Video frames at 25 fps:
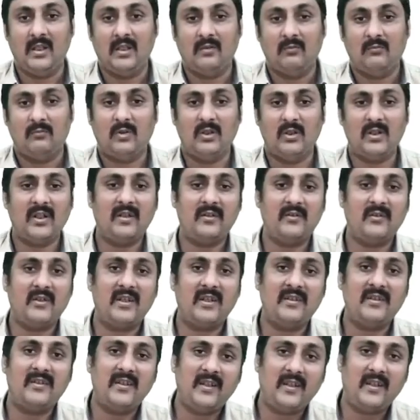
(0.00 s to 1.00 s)
What are
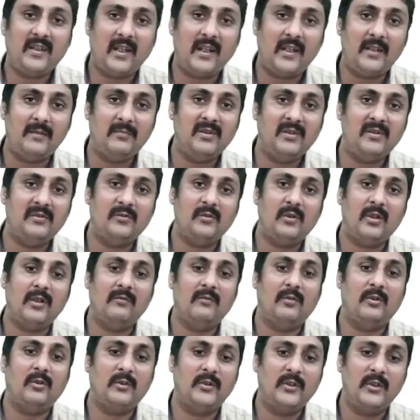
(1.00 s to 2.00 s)
transgenic animals? So I have
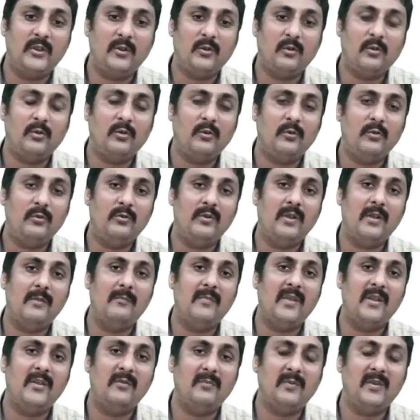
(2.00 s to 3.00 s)
already told you the
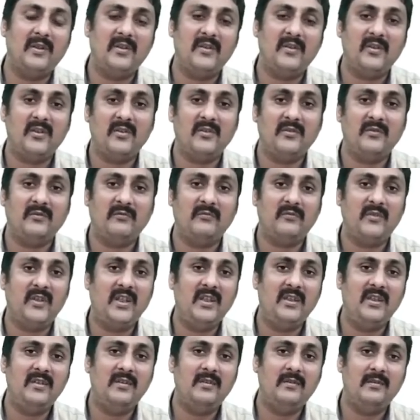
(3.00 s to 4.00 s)
manipulations of
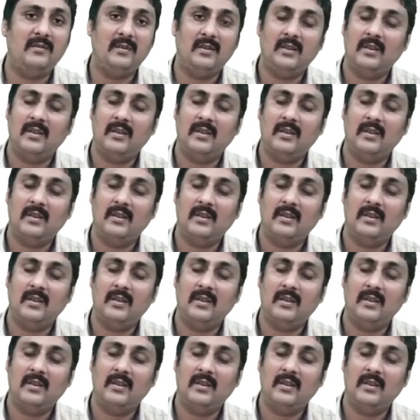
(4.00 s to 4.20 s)
genes.